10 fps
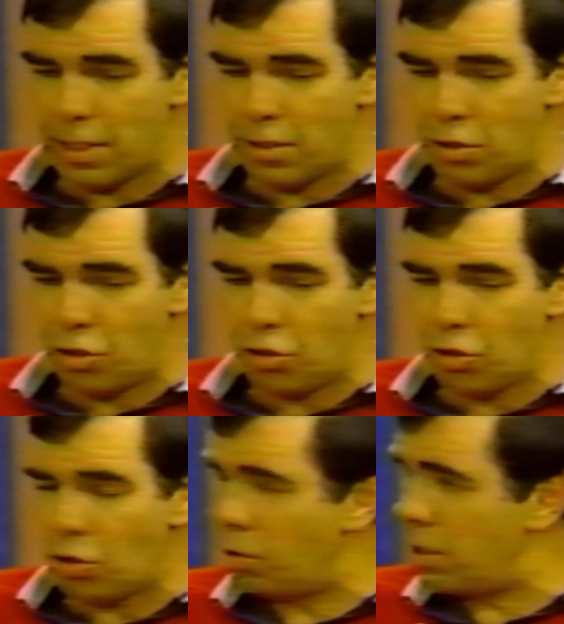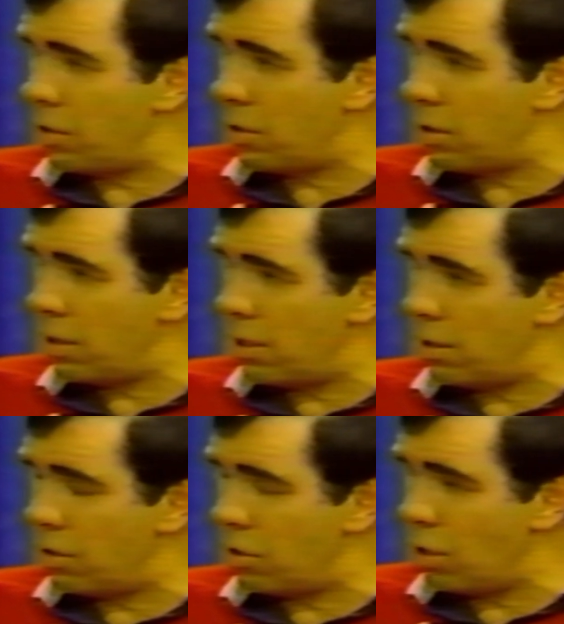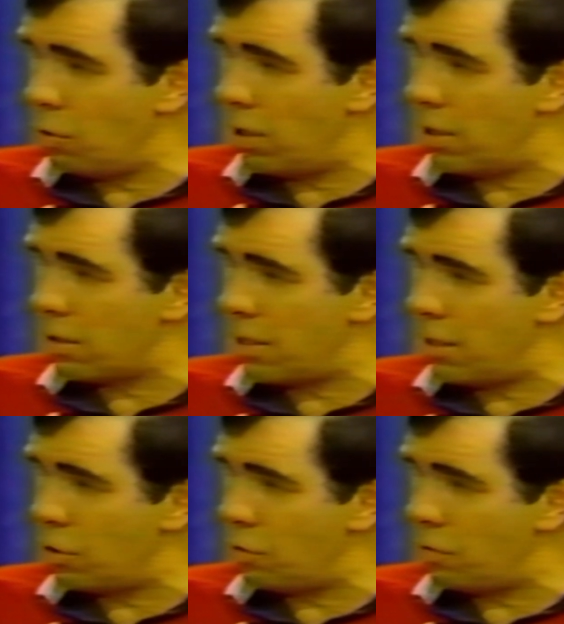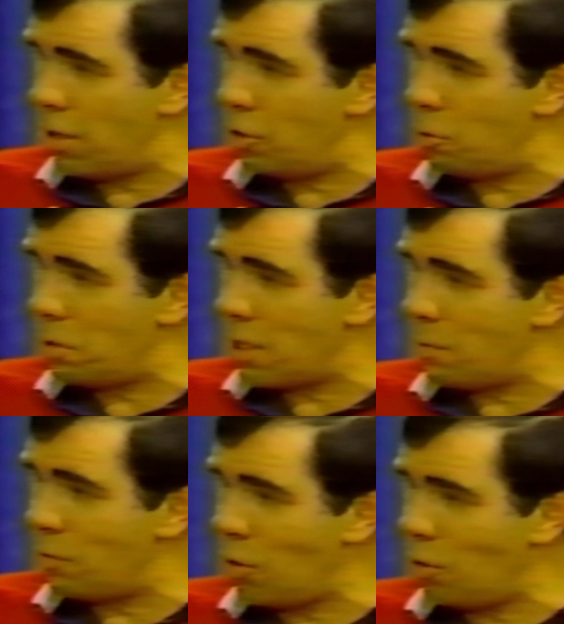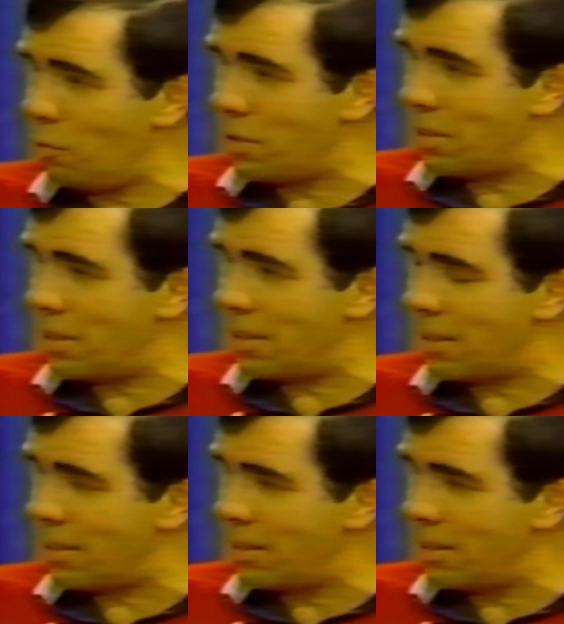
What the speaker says: judo is not really extensive. How did you become involved in the